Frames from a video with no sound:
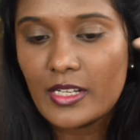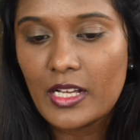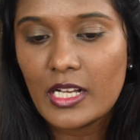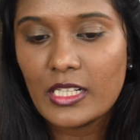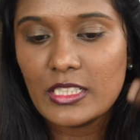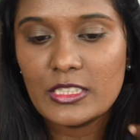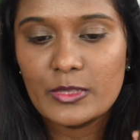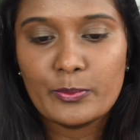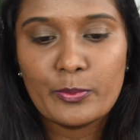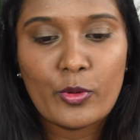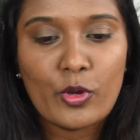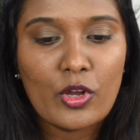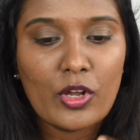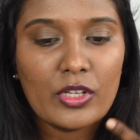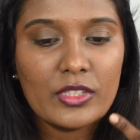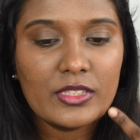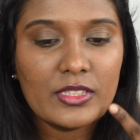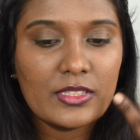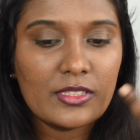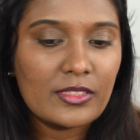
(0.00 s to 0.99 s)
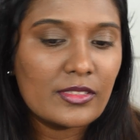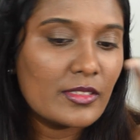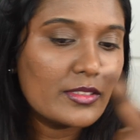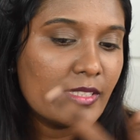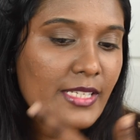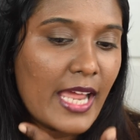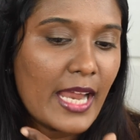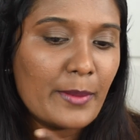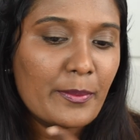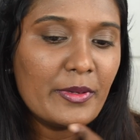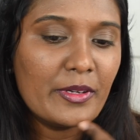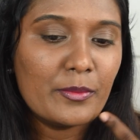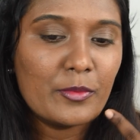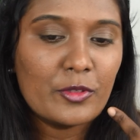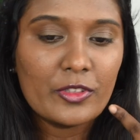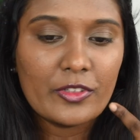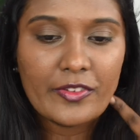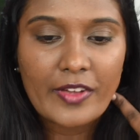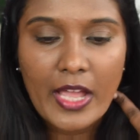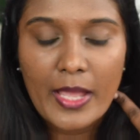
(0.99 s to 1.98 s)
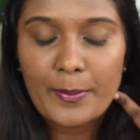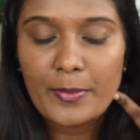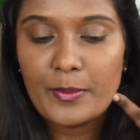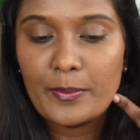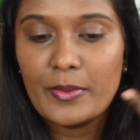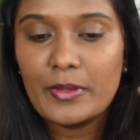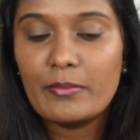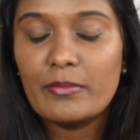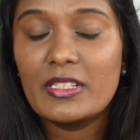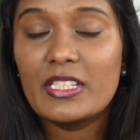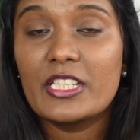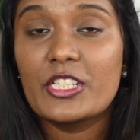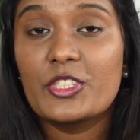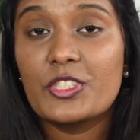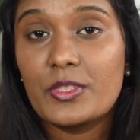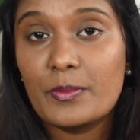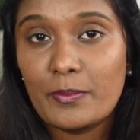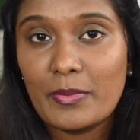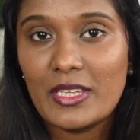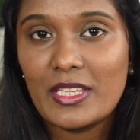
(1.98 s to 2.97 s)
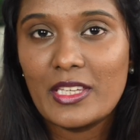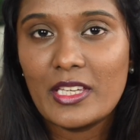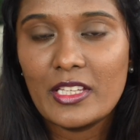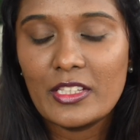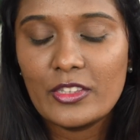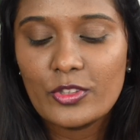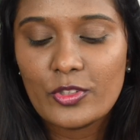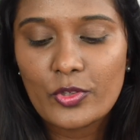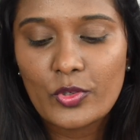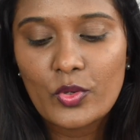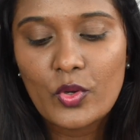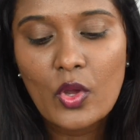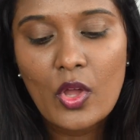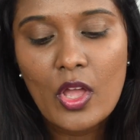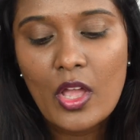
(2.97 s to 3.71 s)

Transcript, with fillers: dark spots tad bit amount of hyperpigmentation peeking through